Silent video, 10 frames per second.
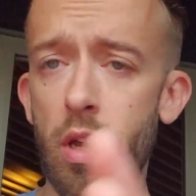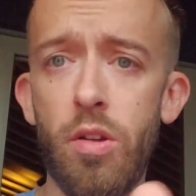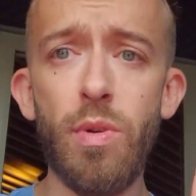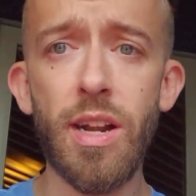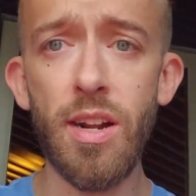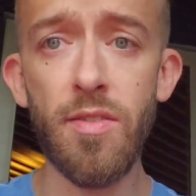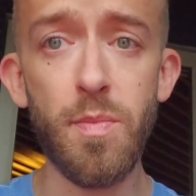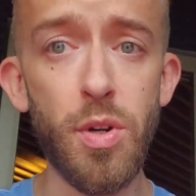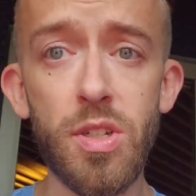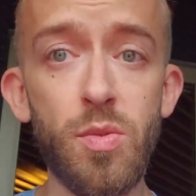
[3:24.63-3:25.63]
read enough
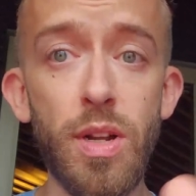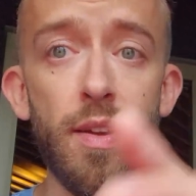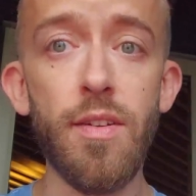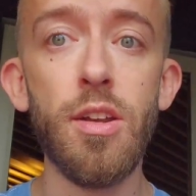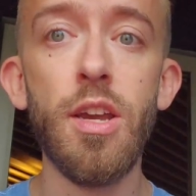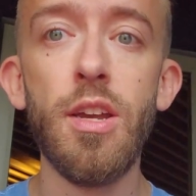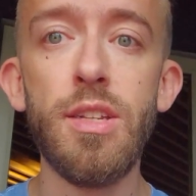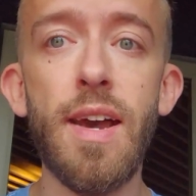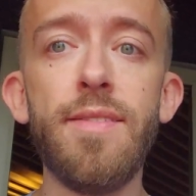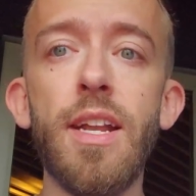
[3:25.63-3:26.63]
books, whatever,
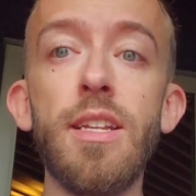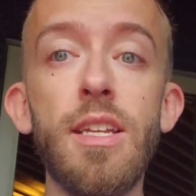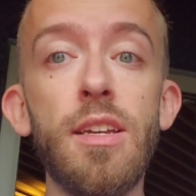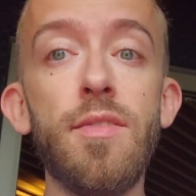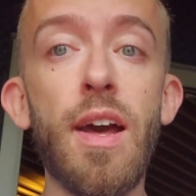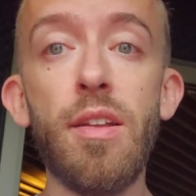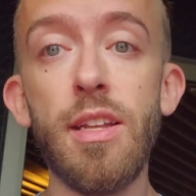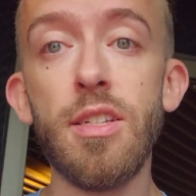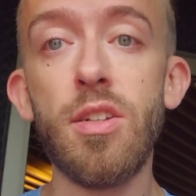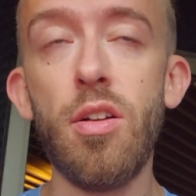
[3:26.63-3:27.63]
to have an idea of how to
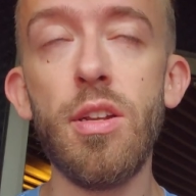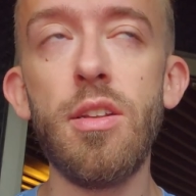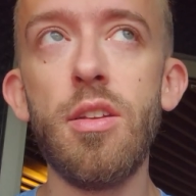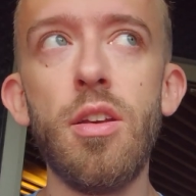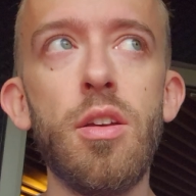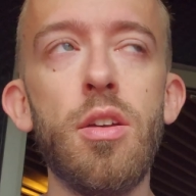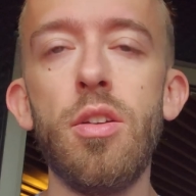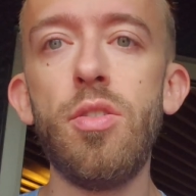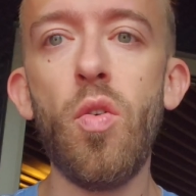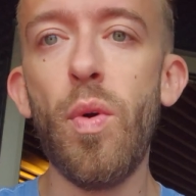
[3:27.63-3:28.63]
get started.
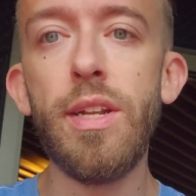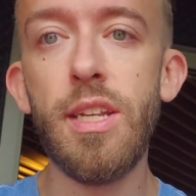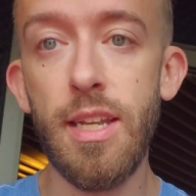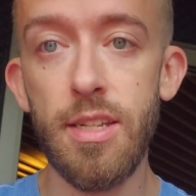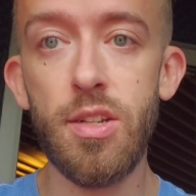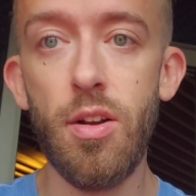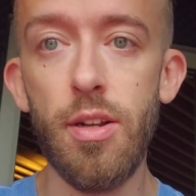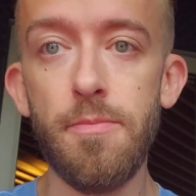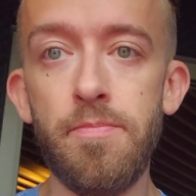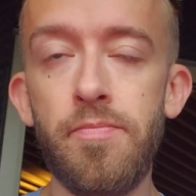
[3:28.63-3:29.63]
Don't wait to get started,